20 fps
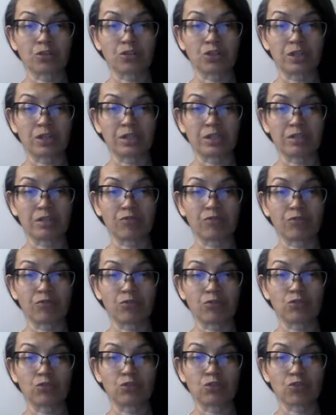J C
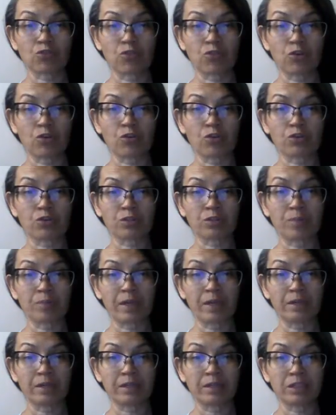Foods, Kroger's,
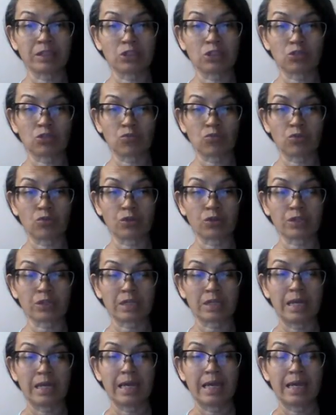Payless Stores
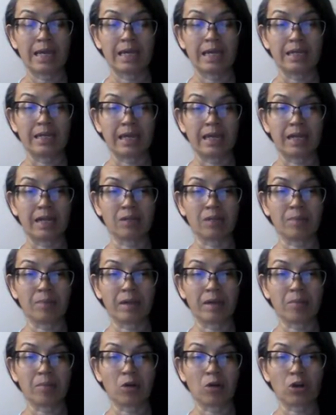in
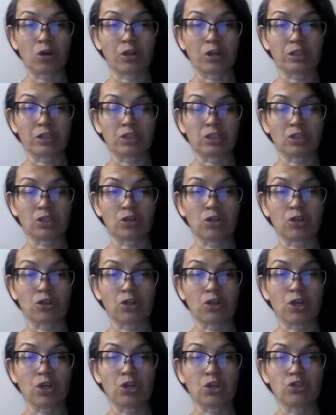Alabama, Arkansas,
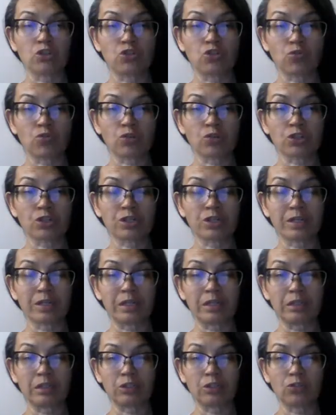Georgia,
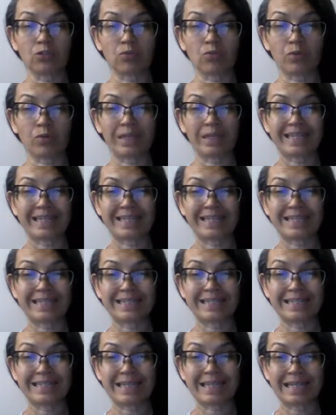Illinois,
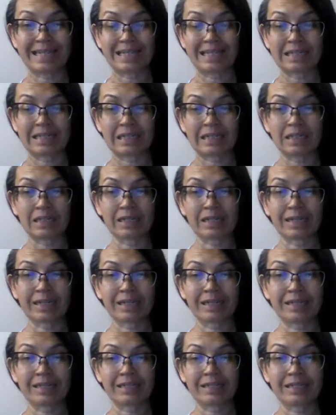Indiana,
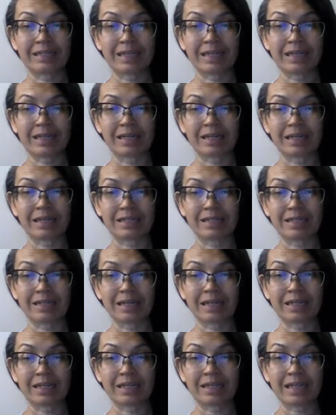Uh,
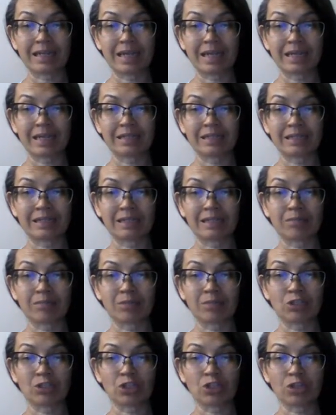Kentucky, Kansas,
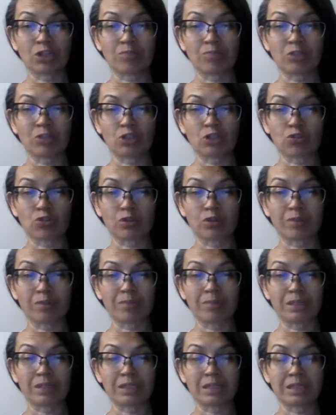Michigan, Missouri,
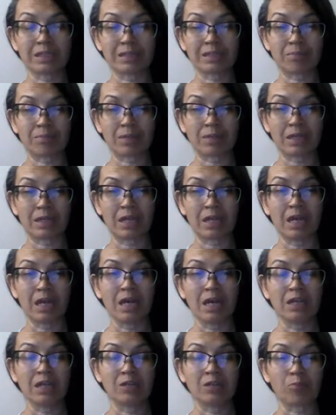Mississippi,
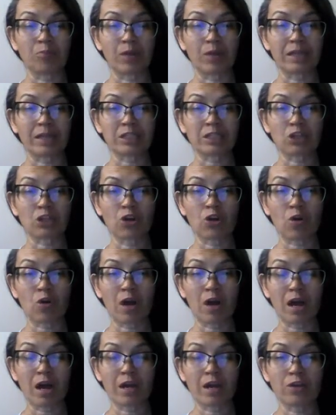Nebraska,
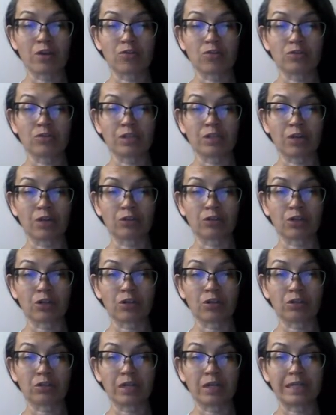Ohio, South
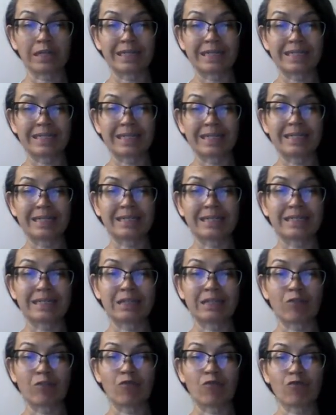Carolina,
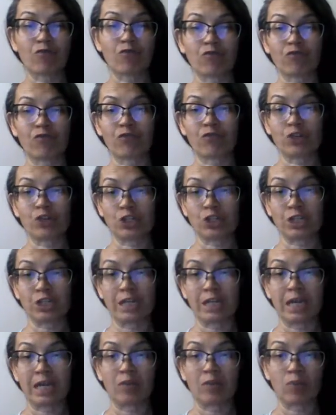Tennessee,
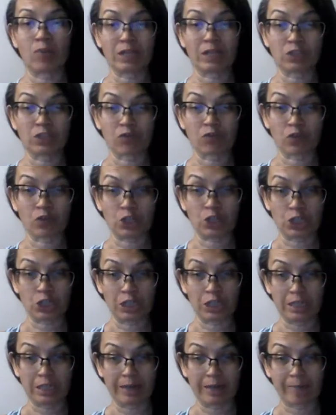Virginia, and West
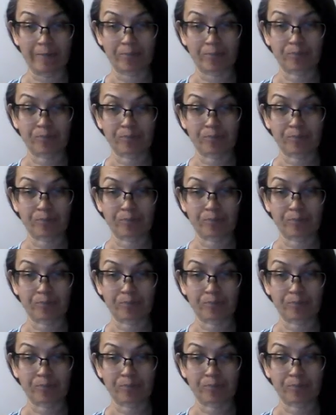Virginia.